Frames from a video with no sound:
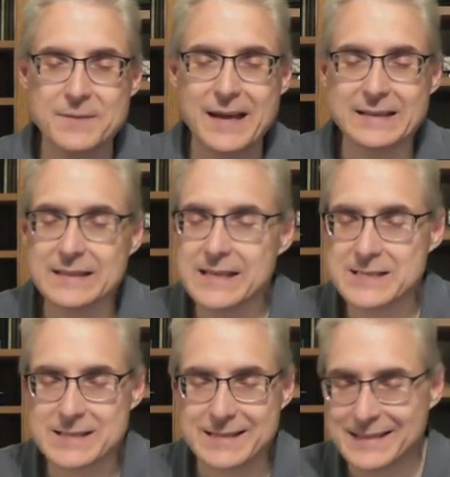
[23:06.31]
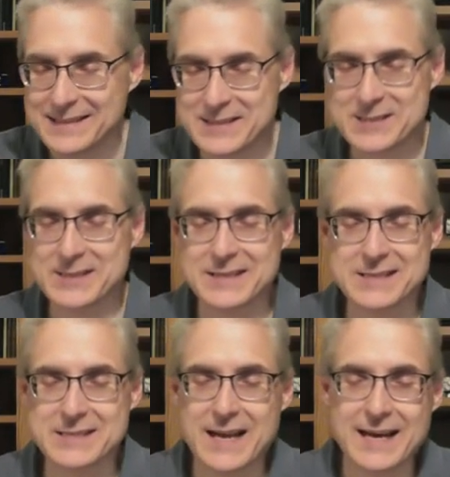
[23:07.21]
at least listen to
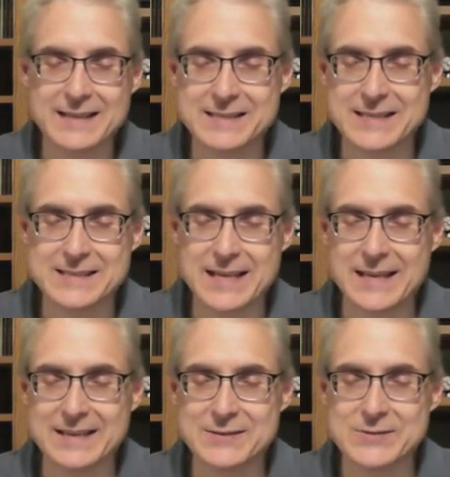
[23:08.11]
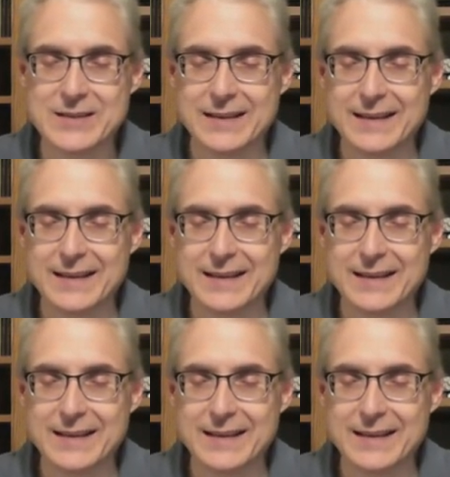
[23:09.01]
Scott as he sings,